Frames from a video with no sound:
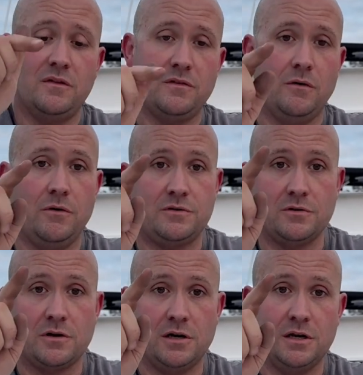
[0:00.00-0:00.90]
So it
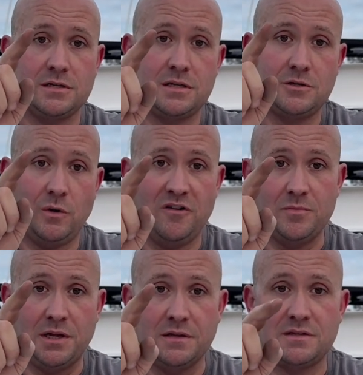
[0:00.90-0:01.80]
took us 12
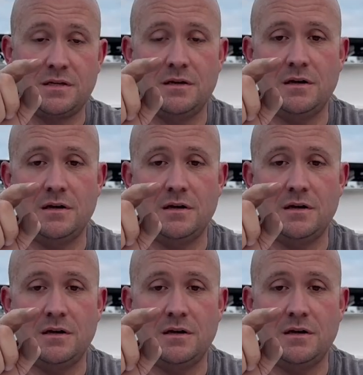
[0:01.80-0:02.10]
minutes.